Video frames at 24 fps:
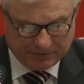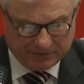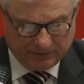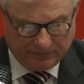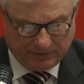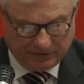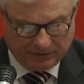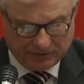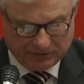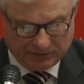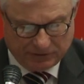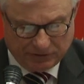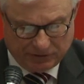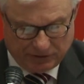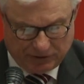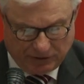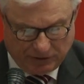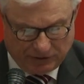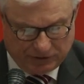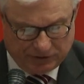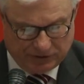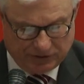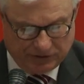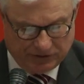of
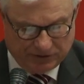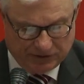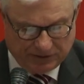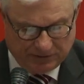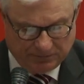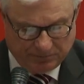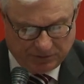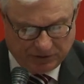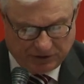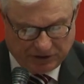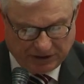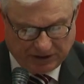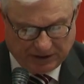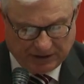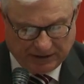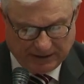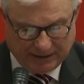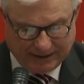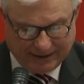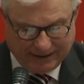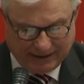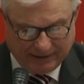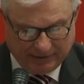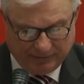institutions, in
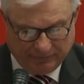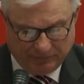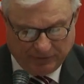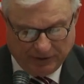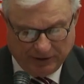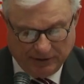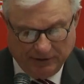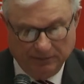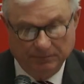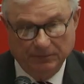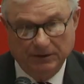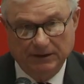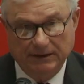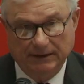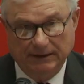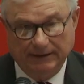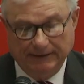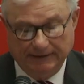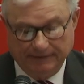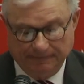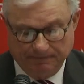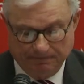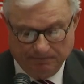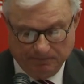particular out-of-home
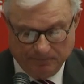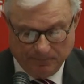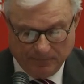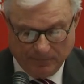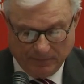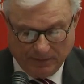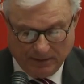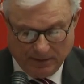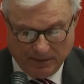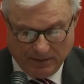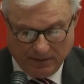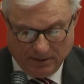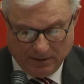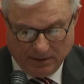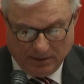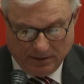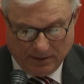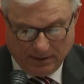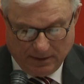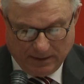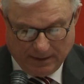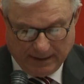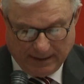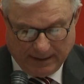care
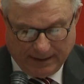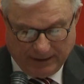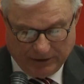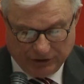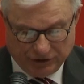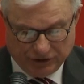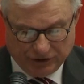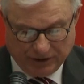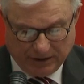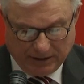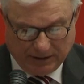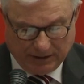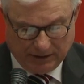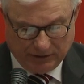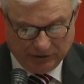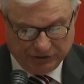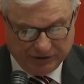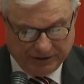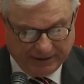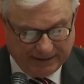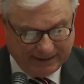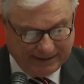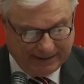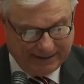and
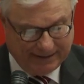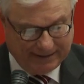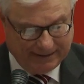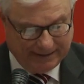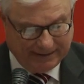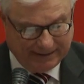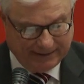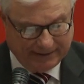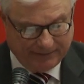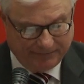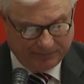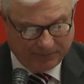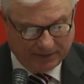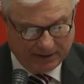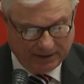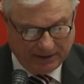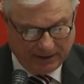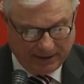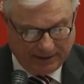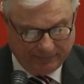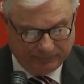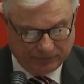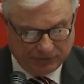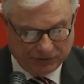child daycare
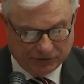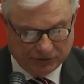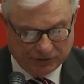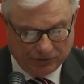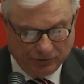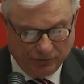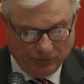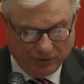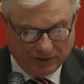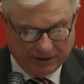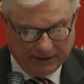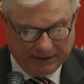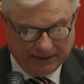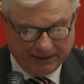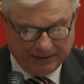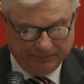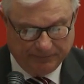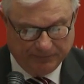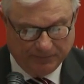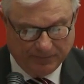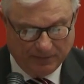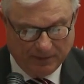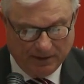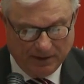and after-school care,
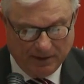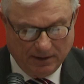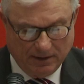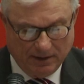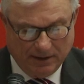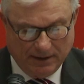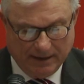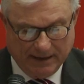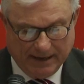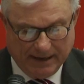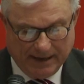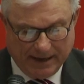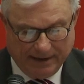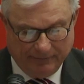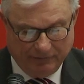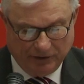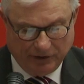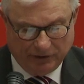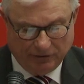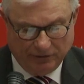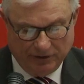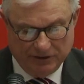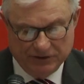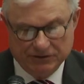have
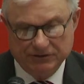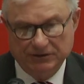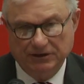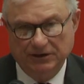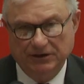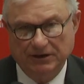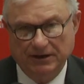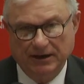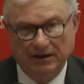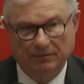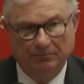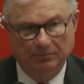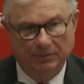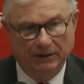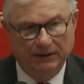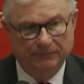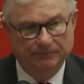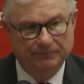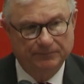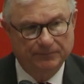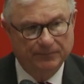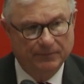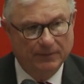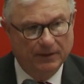increased in number
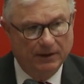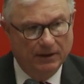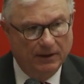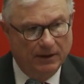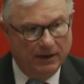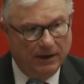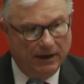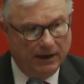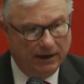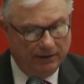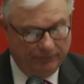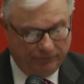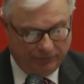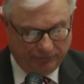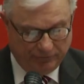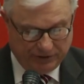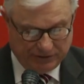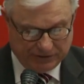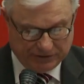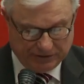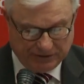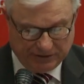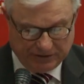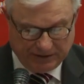over
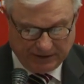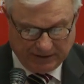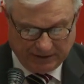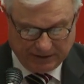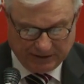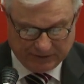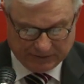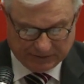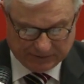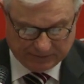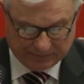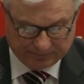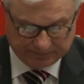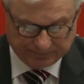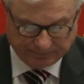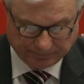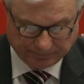recent years.